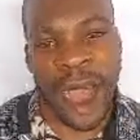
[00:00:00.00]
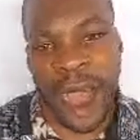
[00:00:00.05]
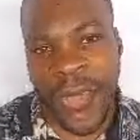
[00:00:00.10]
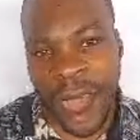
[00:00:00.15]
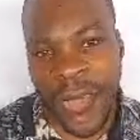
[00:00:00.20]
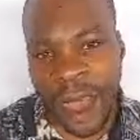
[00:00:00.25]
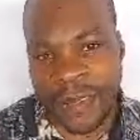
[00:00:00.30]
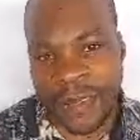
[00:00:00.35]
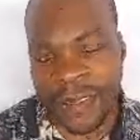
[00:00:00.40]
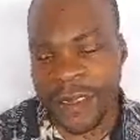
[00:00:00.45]

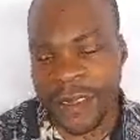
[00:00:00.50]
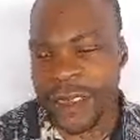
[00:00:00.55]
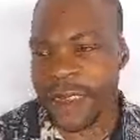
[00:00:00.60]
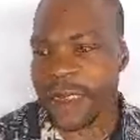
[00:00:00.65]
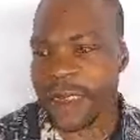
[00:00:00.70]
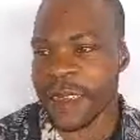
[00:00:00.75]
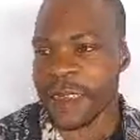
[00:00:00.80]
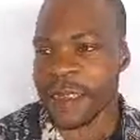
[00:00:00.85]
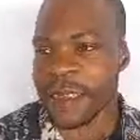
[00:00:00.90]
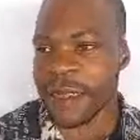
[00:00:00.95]
as
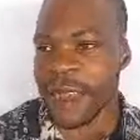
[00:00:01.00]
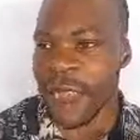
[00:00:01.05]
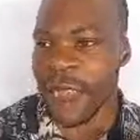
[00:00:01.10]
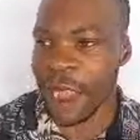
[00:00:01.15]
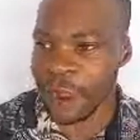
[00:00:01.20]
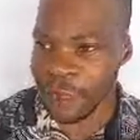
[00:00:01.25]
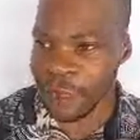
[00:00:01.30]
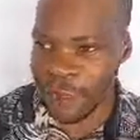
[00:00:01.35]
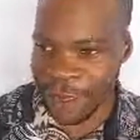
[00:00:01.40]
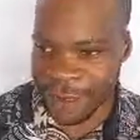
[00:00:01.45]
a, how
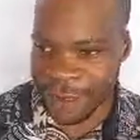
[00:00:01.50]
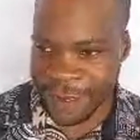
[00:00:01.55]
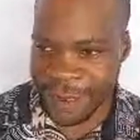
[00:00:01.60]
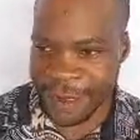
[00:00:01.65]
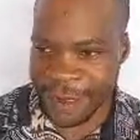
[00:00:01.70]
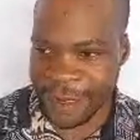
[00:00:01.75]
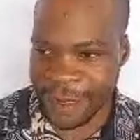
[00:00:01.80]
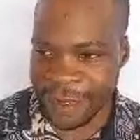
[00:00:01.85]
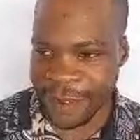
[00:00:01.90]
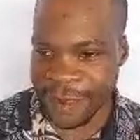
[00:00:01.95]
do I say
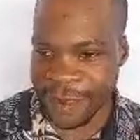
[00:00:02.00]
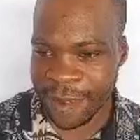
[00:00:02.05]
this,